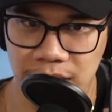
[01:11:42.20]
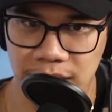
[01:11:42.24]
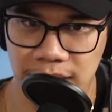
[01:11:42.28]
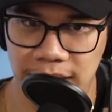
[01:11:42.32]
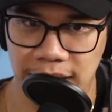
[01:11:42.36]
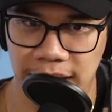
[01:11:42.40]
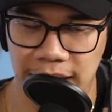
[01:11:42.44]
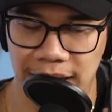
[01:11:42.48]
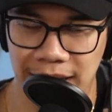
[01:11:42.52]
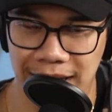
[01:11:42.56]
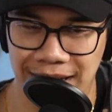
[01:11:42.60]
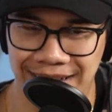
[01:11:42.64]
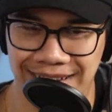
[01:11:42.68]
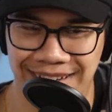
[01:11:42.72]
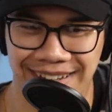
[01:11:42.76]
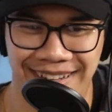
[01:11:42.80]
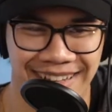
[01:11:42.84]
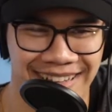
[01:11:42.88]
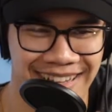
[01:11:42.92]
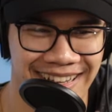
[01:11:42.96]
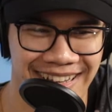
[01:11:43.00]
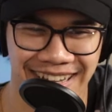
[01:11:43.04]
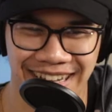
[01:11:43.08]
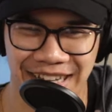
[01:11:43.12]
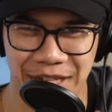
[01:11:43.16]

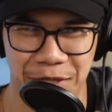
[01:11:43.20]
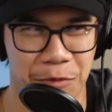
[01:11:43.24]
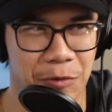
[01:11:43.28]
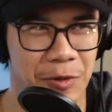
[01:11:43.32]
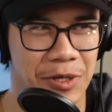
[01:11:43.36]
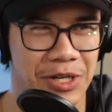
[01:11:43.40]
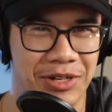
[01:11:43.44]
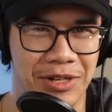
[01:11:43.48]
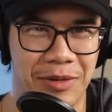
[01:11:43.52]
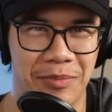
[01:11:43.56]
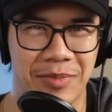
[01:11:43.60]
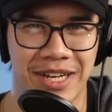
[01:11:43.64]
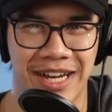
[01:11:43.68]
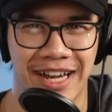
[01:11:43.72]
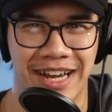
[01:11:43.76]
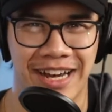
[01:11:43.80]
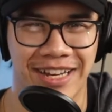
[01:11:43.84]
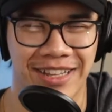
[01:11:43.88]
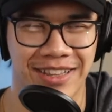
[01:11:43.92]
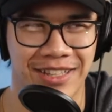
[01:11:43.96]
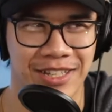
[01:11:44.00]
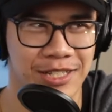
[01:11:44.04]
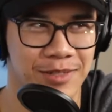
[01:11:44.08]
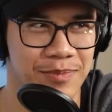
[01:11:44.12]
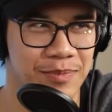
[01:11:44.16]
it's weird I'm
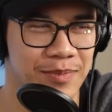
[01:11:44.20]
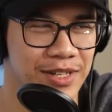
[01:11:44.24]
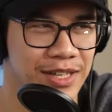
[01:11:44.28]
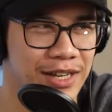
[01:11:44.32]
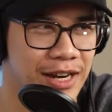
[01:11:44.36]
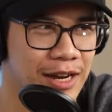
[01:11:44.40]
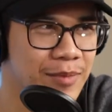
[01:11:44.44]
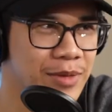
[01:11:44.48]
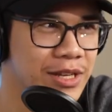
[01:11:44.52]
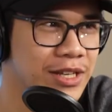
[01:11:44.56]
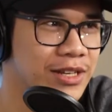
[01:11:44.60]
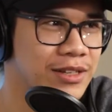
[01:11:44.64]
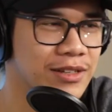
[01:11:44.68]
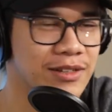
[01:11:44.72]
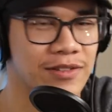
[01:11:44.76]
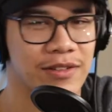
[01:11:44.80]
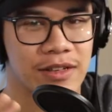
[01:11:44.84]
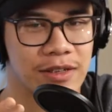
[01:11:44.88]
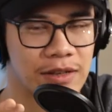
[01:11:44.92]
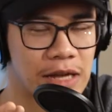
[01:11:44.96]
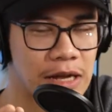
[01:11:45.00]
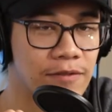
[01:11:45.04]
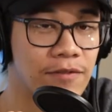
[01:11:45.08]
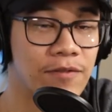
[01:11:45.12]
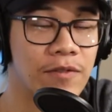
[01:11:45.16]
tying this, but I mean,
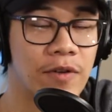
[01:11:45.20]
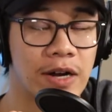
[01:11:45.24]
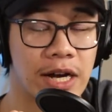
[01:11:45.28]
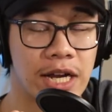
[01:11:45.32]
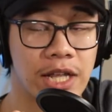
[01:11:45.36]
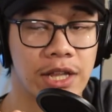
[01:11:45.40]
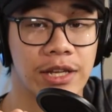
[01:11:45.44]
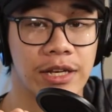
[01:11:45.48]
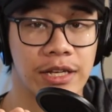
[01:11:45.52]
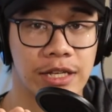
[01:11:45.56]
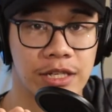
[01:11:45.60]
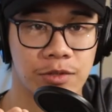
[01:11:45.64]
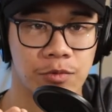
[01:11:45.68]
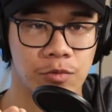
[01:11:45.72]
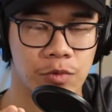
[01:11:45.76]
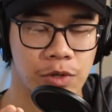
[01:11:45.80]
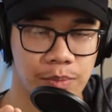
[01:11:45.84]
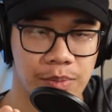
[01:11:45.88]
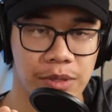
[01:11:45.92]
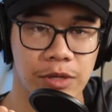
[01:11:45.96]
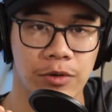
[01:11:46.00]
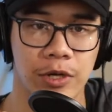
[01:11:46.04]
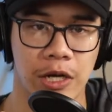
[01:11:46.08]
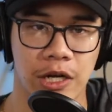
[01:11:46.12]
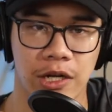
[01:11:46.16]
Violet would
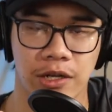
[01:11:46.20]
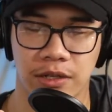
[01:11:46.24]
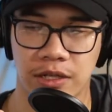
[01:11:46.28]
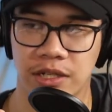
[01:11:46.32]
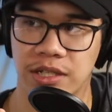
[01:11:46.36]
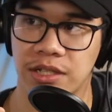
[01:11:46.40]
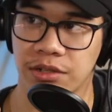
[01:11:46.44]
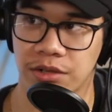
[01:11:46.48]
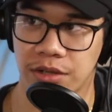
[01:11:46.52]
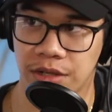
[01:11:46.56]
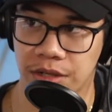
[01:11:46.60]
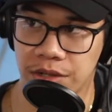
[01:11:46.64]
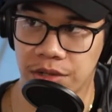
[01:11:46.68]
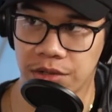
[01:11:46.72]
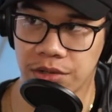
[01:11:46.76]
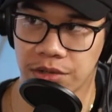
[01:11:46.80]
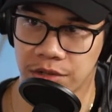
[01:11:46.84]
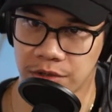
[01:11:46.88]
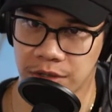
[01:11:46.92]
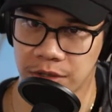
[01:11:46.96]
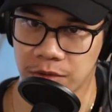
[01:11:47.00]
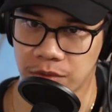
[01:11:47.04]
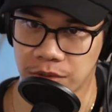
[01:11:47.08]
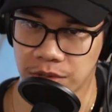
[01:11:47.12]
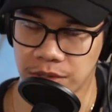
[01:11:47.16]
be considered a
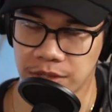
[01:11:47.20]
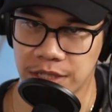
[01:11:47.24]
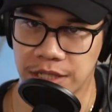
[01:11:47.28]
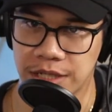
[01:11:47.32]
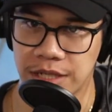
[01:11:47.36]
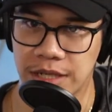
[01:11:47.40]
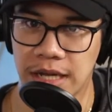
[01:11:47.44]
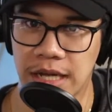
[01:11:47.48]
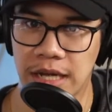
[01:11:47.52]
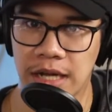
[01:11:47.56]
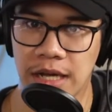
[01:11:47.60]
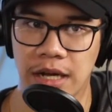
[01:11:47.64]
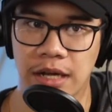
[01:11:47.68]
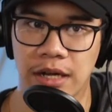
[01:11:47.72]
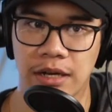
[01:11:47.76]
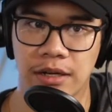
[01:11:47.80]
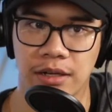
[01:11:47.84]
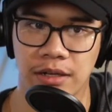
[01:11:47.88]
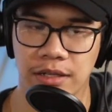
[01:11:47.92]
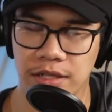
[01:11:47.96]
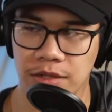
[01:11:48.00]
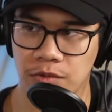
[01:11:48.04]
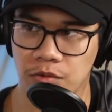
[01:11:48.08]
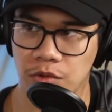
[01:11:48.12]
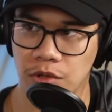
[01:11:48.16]
kudere, where she
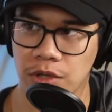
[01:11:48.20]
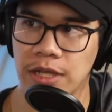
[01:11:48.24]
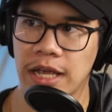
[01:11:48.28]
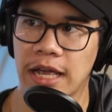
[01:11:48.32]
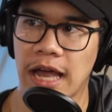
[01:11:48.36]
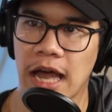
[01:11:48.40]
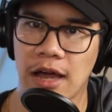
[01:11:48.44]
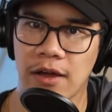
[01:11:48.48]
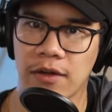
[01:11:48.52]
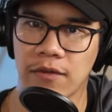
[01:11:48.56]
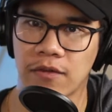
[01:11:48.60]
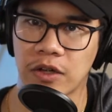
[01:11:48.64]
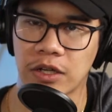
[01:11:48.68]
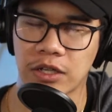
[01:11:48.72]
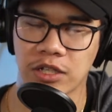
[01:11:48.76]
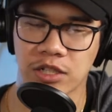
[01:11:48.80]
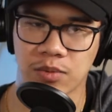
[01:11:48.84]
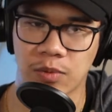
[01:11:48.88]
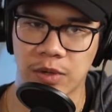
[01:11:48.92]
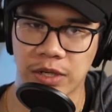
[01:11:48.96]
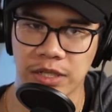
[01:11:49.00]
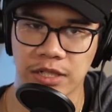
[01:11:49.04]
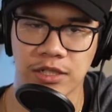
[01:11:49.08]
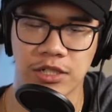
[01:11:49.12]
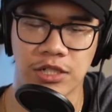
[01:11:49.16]
doesn't really
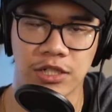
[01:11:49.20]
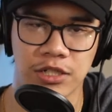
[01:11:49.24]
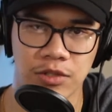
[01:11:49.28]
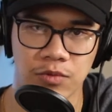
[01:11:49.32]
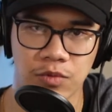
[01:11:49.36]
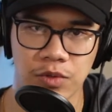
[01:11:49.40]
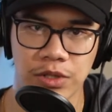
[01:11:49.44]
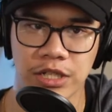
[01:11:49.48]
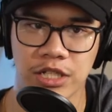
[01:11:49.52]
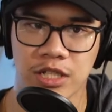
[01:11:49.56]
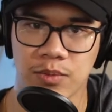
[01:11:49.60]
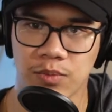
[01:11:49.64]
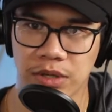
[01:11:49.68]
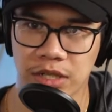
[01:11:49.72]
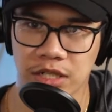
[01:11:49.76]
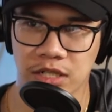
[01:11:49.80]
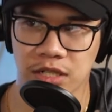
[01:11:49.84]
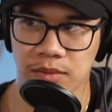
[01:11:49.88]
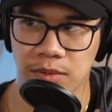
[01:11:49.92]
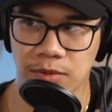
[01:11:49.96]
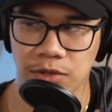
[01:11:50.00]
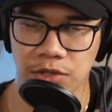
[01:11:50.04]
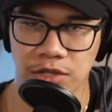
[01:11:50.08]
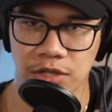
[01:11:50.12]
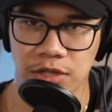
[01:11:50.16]
express an
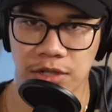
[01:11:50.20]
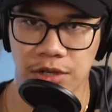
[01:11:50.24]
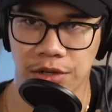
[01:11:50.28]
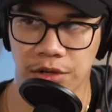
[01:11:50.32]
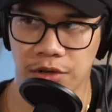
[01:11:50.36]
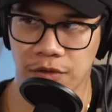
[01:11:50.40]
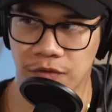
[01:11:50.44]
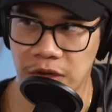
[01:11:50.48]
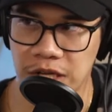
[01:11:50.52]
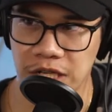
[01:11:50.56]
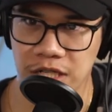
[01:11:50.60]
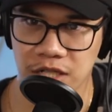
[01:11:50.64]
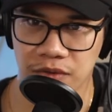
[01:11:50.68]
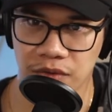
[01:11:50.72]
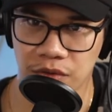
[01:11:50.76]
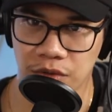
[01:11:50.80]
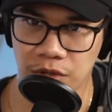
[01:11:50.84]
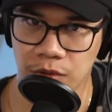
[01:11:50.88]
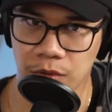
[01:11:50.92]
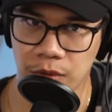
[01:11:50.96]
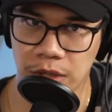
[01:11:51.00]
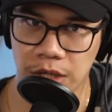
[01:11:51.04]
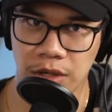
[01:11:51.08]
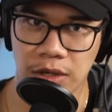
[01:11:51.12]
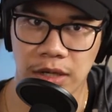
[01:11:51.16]
emotion on her face
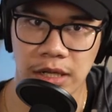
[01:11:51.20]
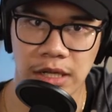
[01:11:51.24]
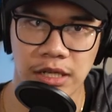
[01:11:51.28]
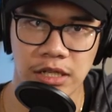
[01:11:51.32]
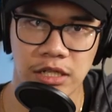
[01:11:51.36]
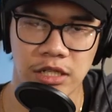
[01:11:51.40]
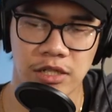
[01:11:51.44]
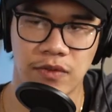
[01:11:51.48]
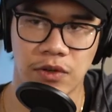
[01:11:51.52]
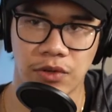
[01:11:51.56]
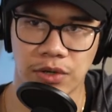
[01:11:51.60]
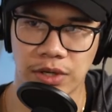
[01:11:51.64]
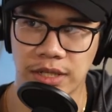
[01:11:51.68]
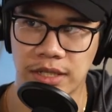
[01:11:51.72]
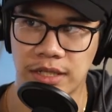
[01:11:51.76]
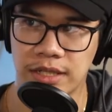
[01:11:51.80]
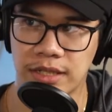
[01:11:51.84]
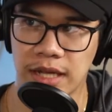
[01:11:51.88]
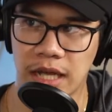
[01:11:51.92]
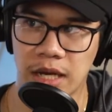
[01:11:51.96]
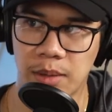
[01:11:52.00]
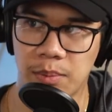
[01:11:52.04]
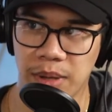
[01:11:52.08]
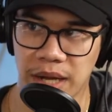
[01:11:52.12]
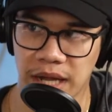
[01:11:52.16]
very well. She's very
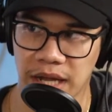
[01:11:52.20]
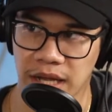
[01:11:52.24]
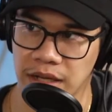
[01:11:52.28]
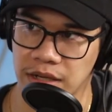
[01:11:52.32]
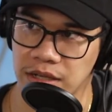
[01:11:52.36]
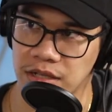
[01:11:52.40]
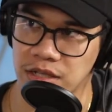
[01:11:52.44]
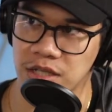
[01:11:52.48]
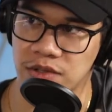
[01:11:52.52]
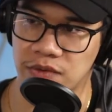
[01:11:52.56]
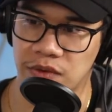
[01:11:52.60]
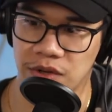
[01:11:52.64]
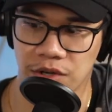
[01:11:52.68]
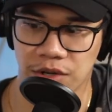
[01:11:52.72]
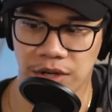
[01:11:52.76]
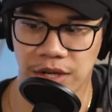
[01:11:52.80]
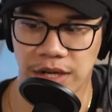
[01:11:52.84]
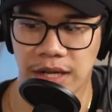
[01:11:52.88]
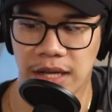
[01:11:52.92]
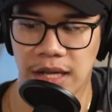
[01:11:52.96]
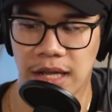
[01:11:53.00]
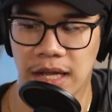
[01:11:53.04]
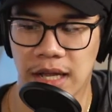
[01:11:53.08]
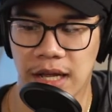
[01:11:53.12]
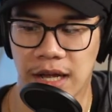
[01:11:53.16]
deadpan. She's
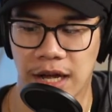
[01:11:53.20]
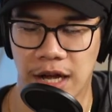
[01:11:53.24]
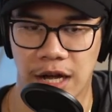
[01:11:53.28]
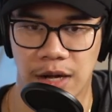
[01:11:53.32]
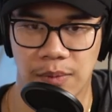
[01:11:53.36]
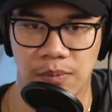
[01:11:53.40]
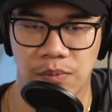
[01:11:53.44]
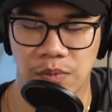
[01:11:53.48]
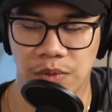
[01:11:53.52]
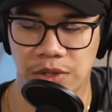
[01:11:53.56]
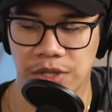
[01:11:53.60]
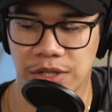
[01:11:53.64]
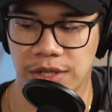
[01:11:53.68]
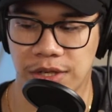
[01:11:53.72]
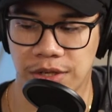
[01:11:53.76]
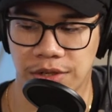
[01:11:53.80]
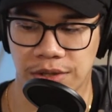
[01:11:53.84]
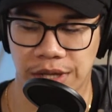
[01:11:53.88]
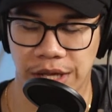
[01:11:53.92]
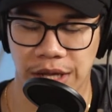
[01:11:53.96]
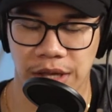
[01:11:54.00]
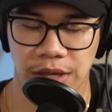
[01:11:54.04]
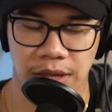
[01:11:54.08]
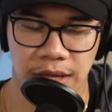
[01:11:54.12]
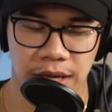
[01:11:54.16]
very
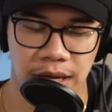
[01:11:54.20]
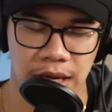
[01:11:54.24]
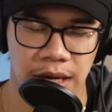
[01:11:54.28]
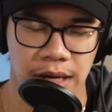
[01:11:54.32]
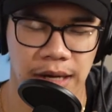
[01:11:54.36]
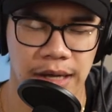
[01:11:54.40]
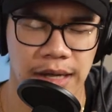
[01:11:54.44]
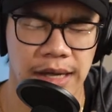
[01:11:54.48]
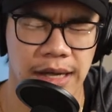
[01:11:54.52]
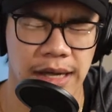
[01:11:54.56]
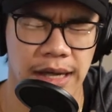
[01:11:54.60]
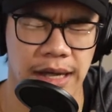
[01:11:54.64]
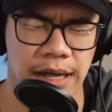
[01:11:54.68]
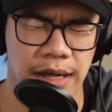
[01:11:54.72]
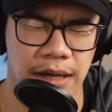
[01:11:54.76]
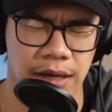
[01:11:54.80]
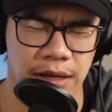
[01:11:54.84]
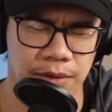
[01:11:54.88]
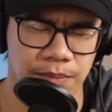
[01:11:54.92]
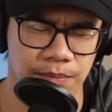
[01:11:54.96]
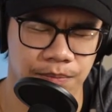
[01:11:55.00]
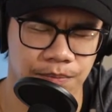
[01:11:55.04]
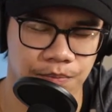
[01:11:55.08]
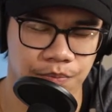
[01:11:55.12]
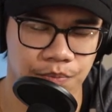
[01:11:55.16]
like that. And